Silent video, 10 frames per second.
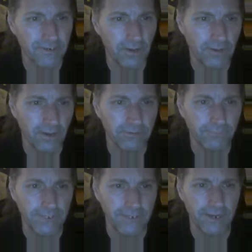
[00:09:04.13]
Ohno
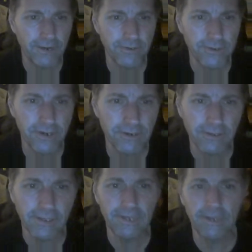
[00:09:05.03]
defeated Eric Young
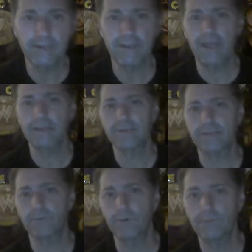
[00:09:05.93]
and
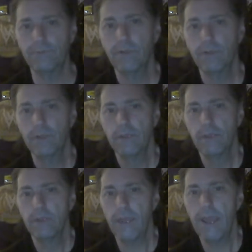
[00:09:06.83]
Alexander Wolfe.
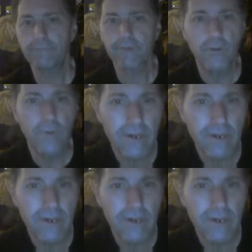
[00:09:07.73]
After No Way